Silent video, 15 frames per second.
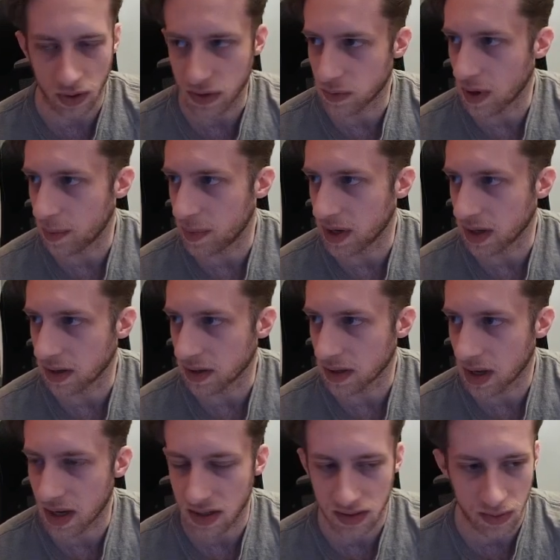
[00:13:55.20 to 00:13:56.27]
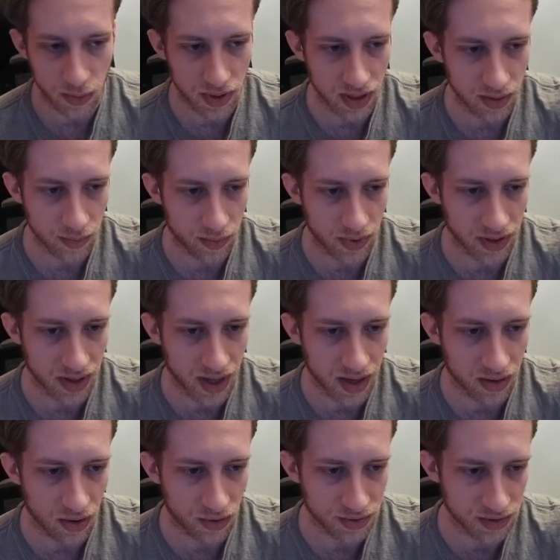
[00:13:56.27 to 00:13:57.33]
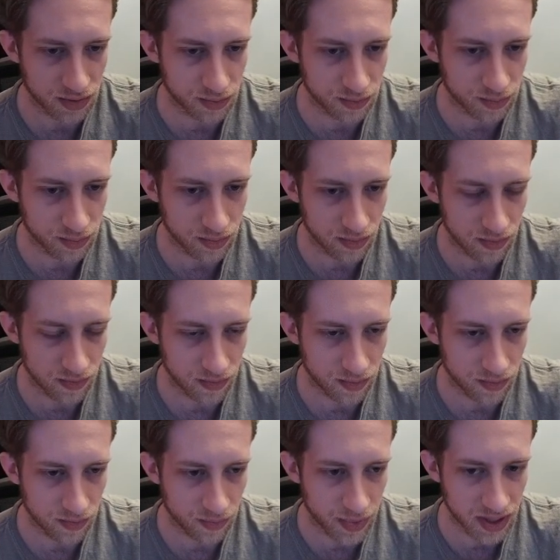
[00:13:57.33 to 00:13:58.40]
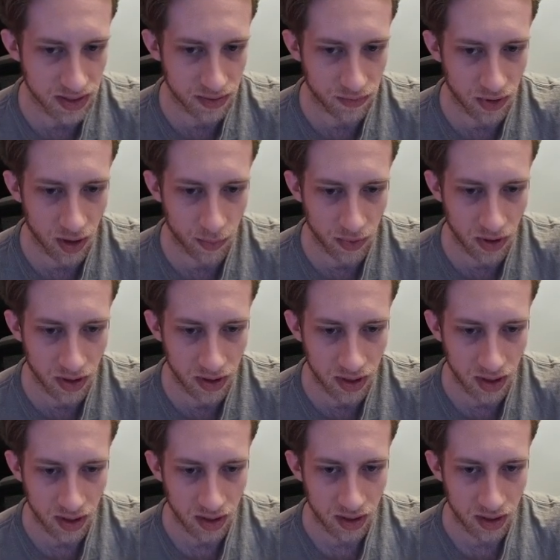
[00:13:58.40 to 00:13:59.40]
he's repping ace queen, but that also bets the flop a lot.